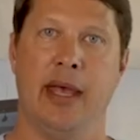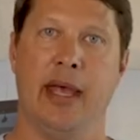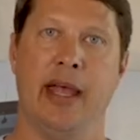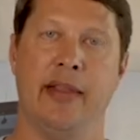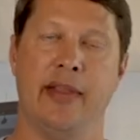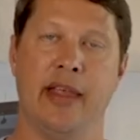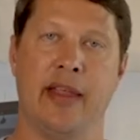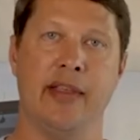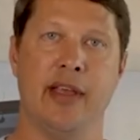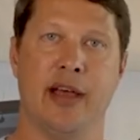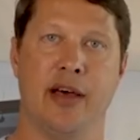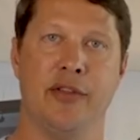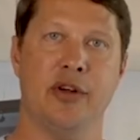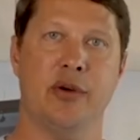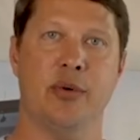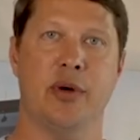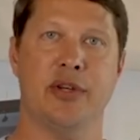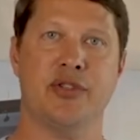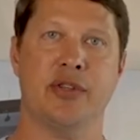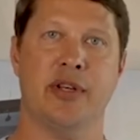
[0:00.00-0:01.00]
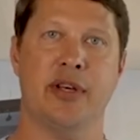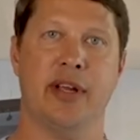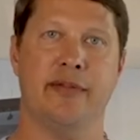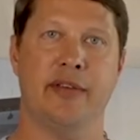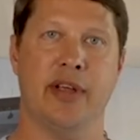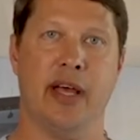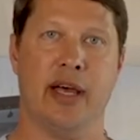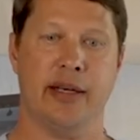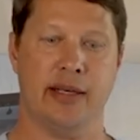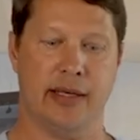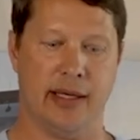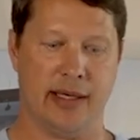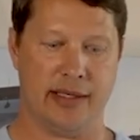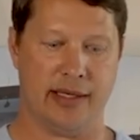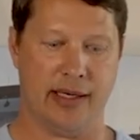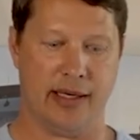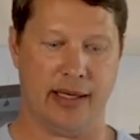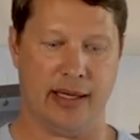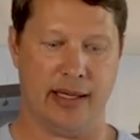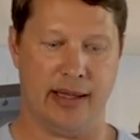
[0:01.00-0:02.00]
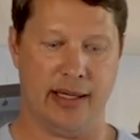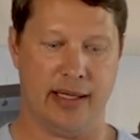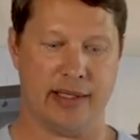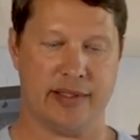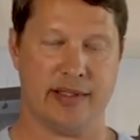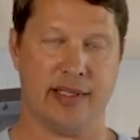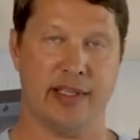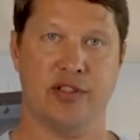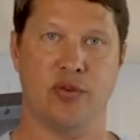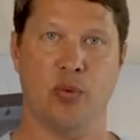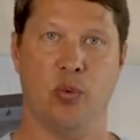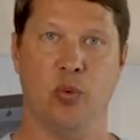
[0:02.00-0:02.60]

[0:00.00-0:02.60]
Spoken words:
And then the other question I've gotten on this is,